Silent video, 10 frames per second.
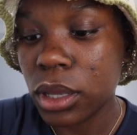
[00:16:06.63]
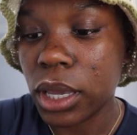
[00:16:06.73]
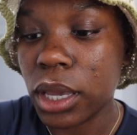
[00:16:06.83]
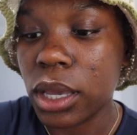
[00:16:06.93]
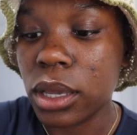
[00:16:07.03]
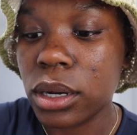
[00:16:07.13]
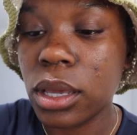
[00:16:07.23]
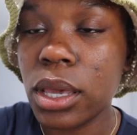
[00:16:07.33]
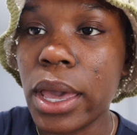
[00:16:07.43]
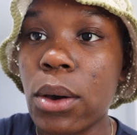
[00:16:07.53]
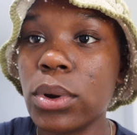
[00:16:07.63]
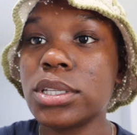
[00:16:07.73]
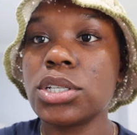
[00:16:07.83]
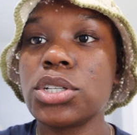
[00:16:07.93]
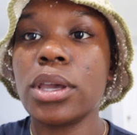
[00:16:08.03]
And yeah, I
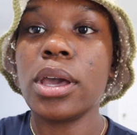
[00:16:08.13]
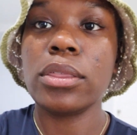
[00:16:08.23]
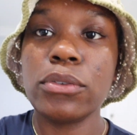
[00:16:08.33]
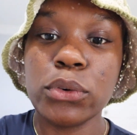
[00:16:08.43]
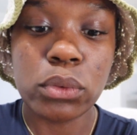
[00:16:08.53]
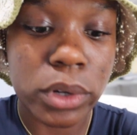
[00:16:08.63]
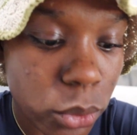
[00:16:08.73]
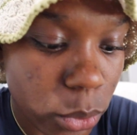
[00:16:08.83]
wanted to show y'all the food really